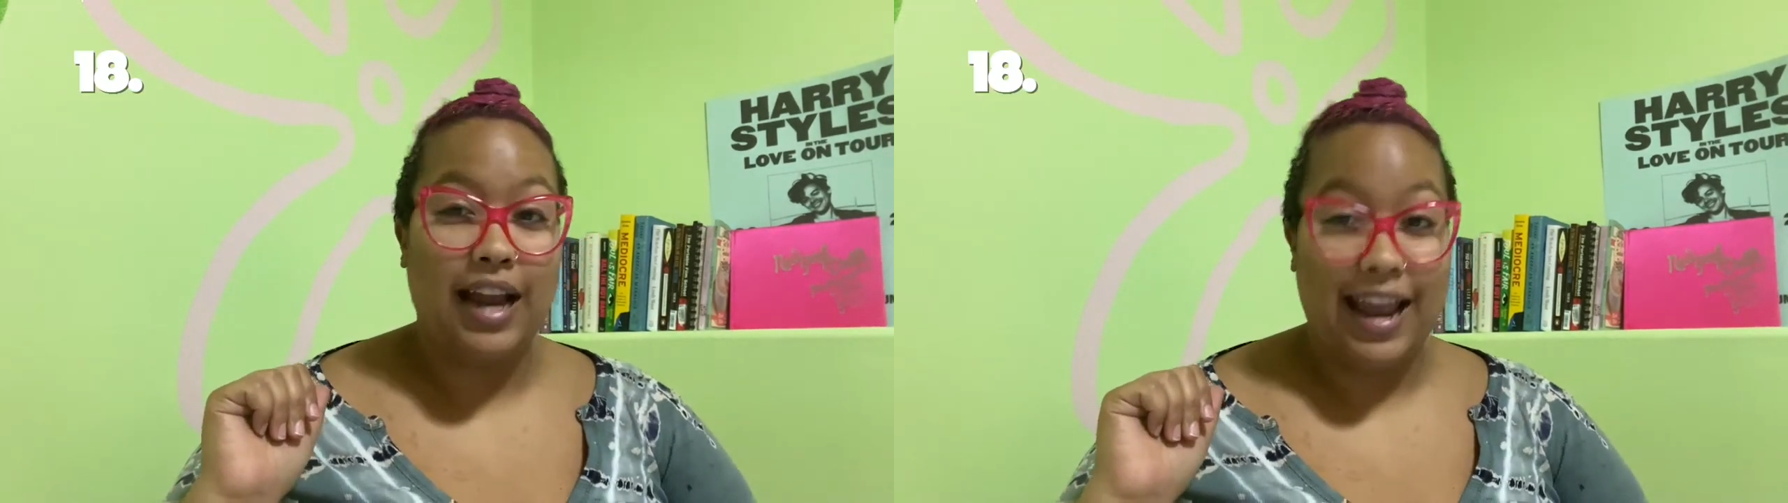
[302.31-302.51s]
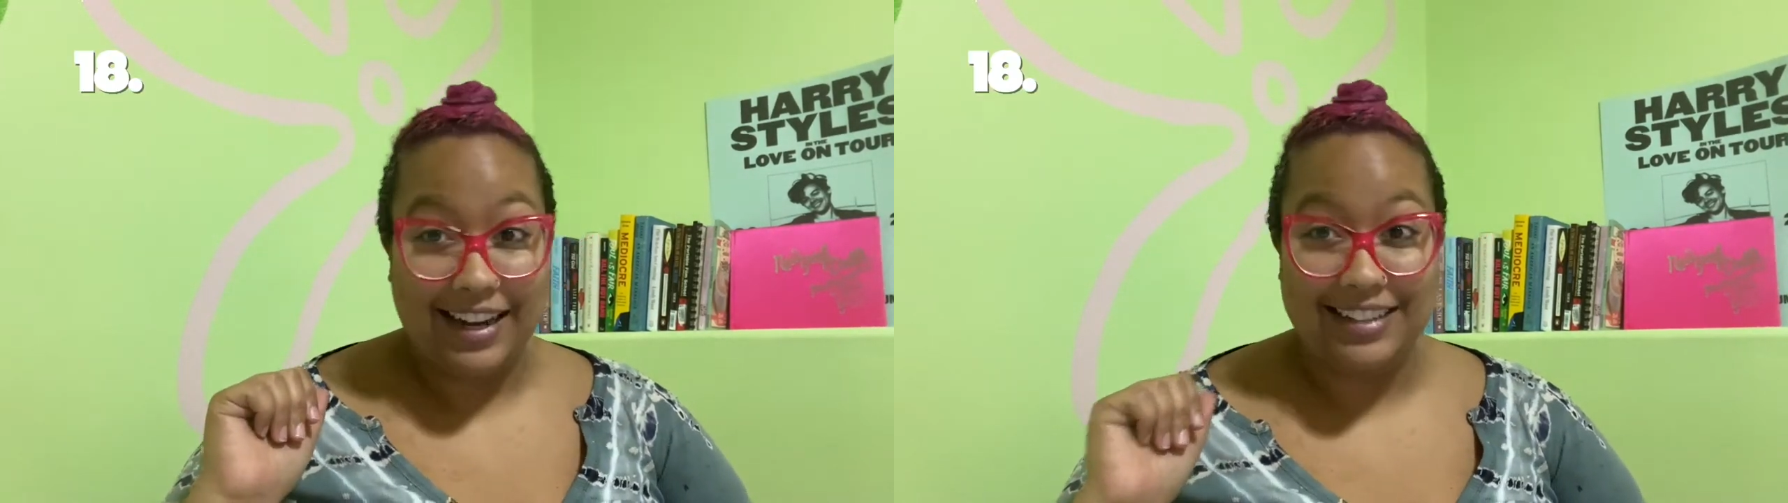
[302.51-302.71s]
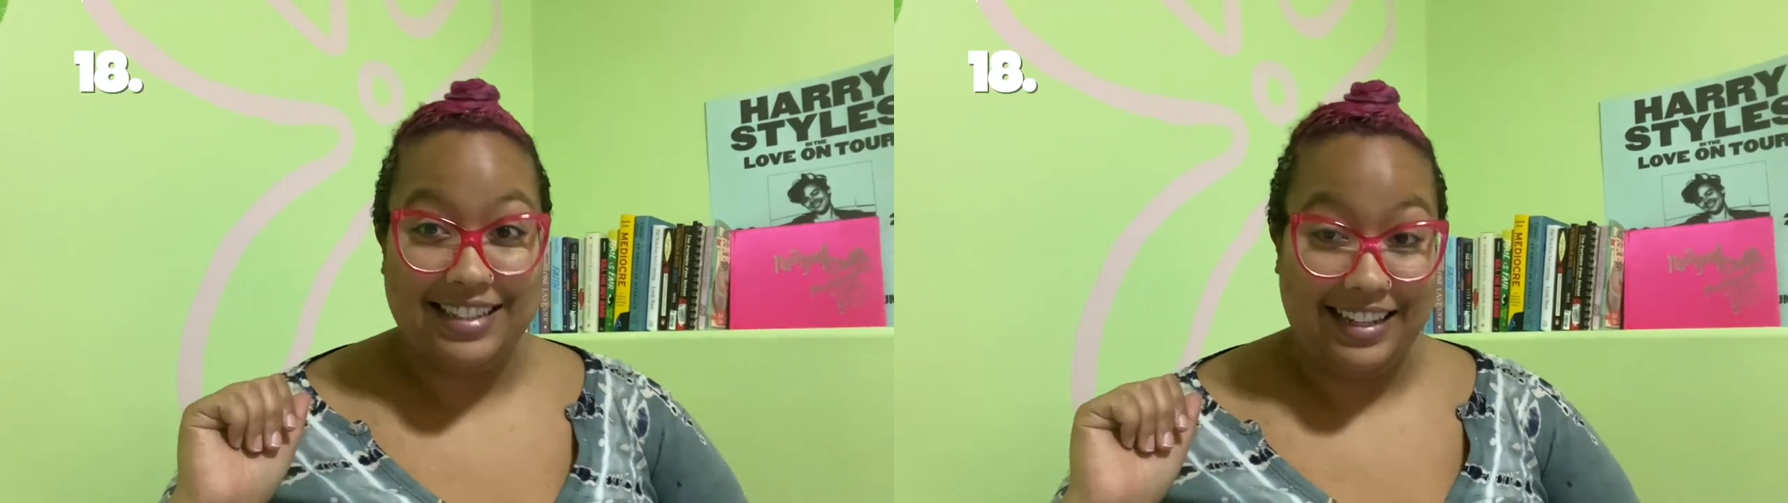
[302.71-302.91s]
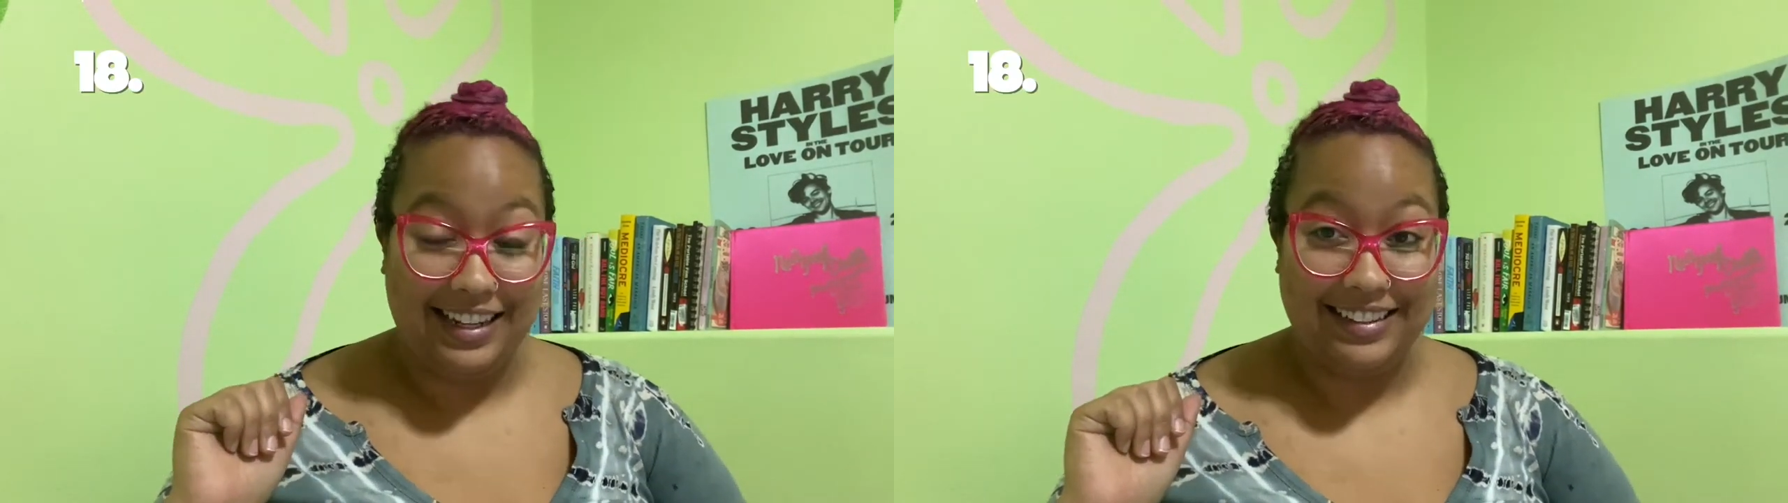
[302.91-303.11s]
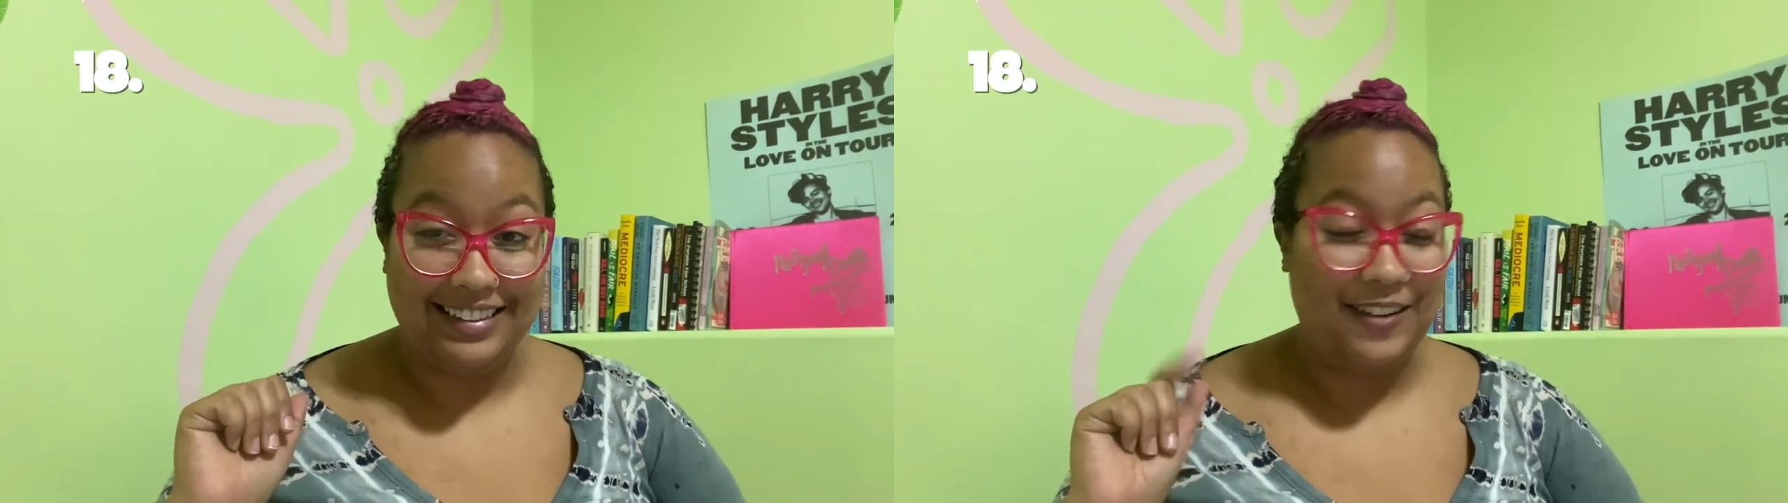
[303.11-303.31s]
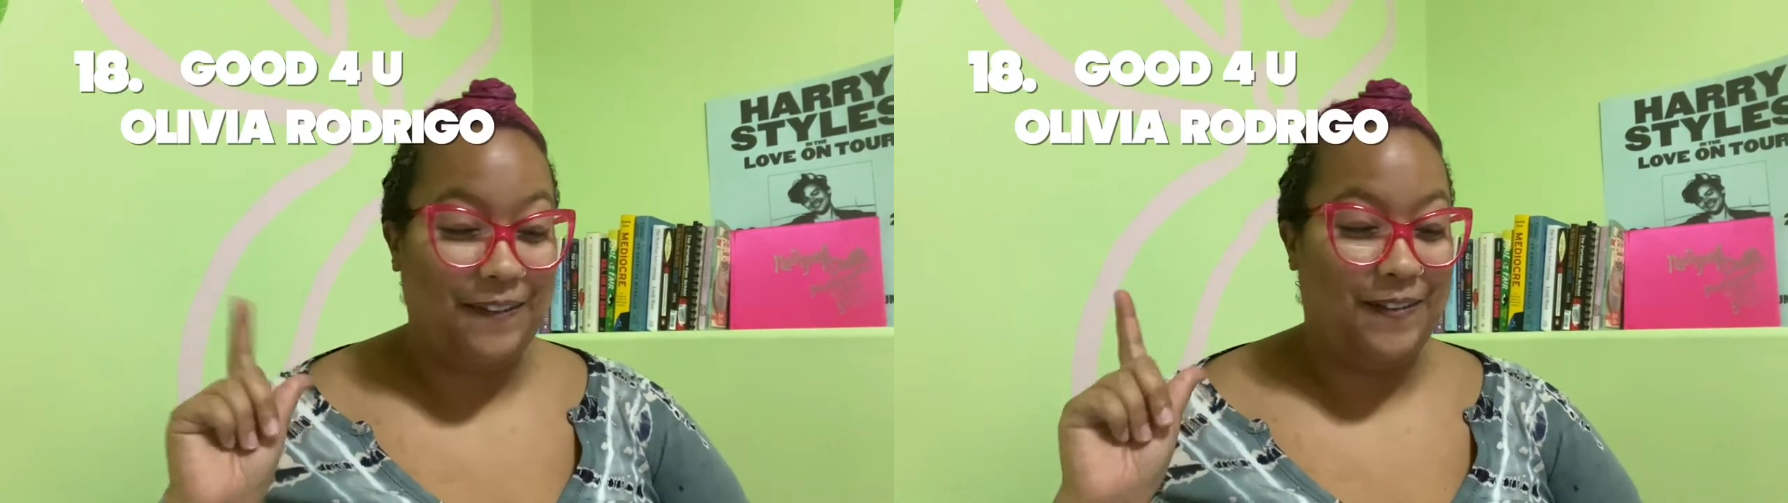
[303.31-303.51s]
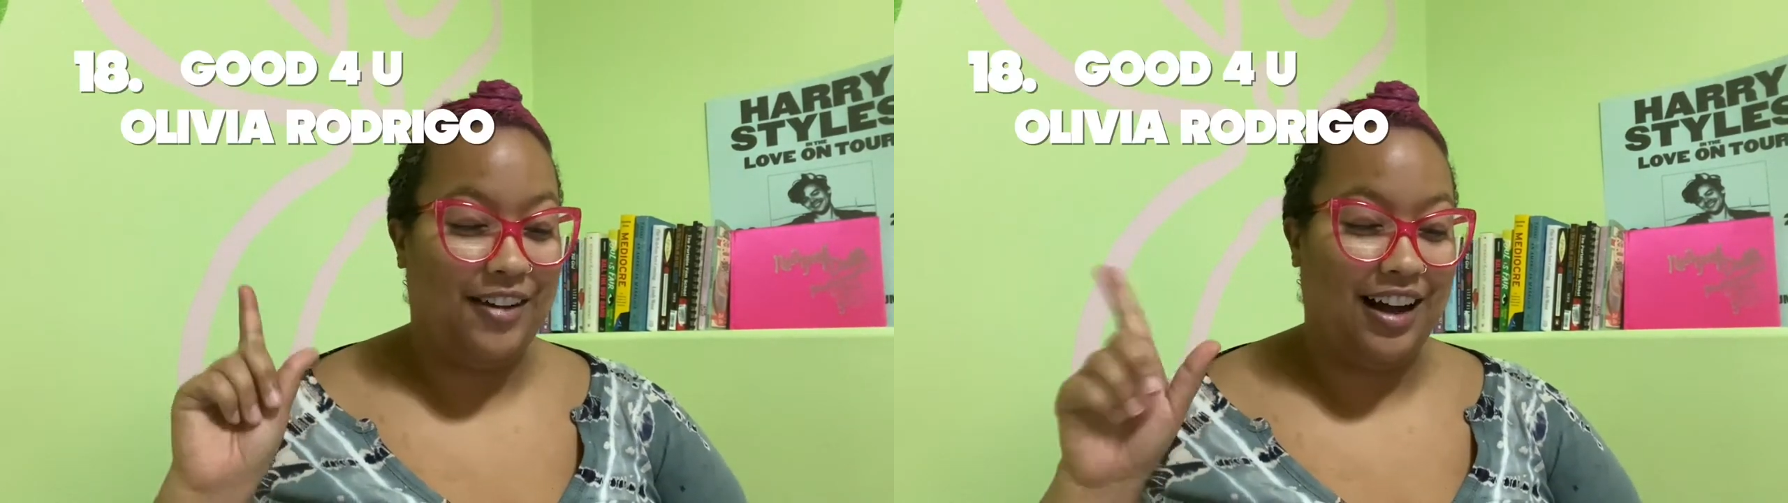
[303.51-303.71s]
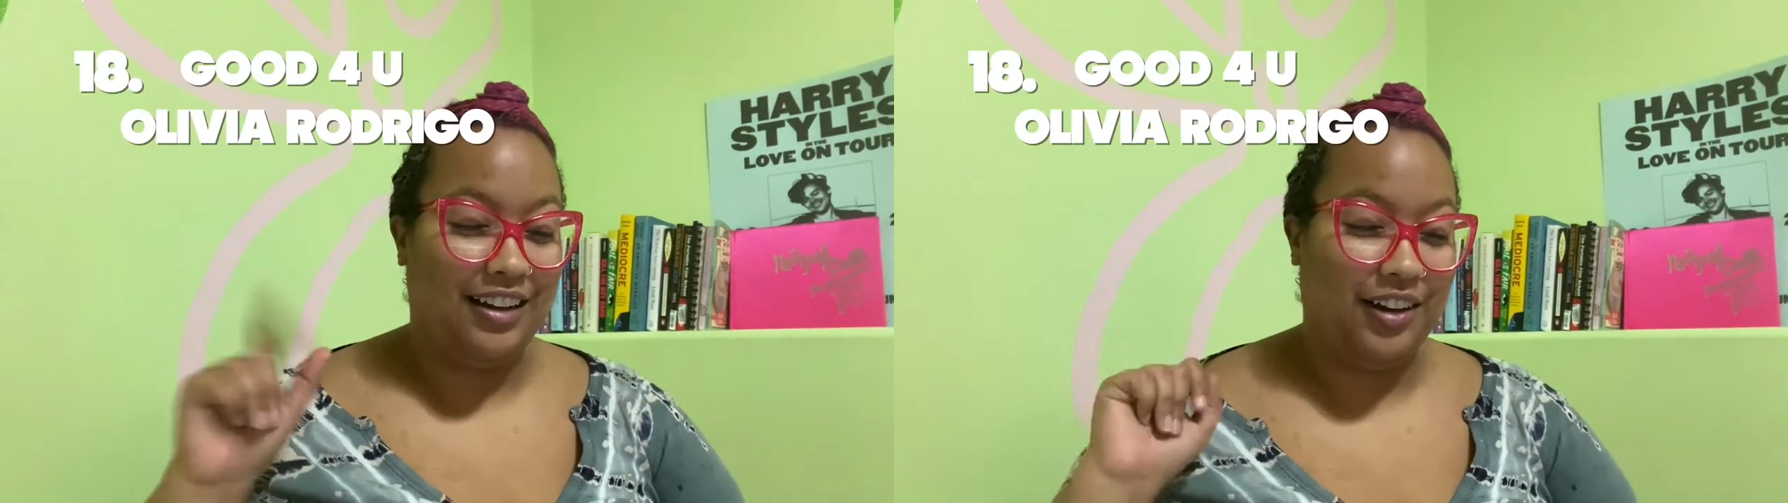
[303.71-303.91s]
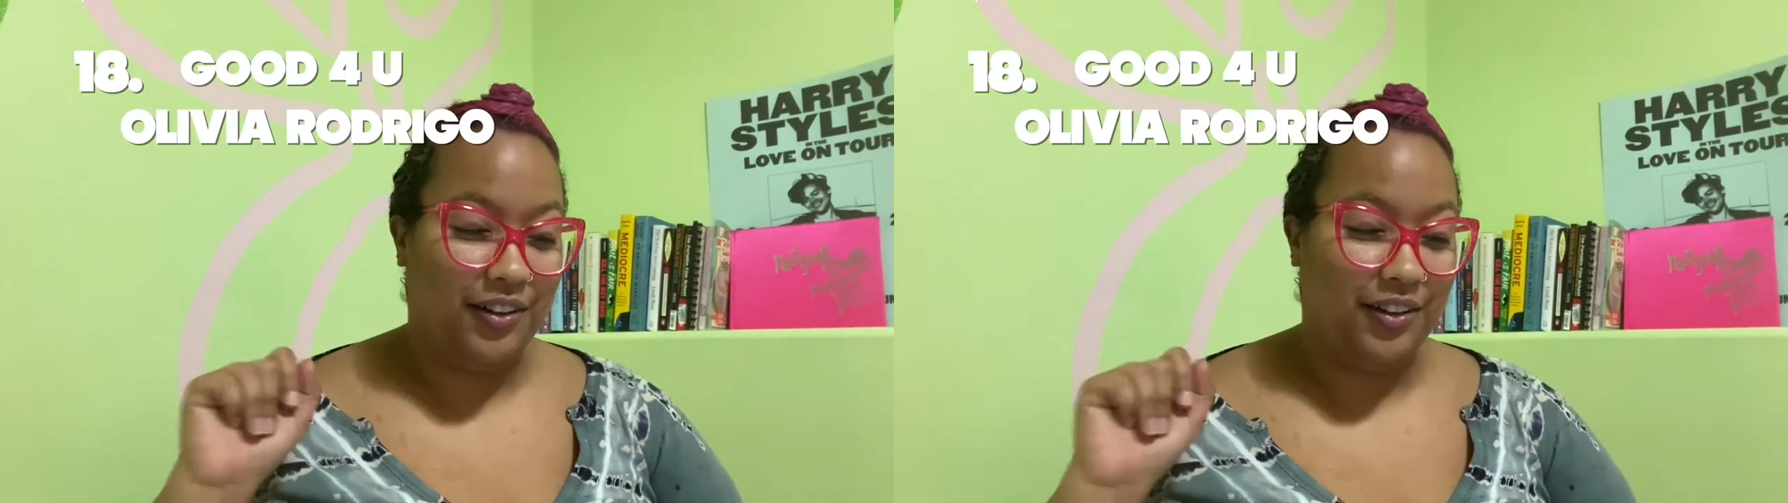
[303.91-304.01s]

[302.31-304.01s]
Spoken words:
18, we've got Good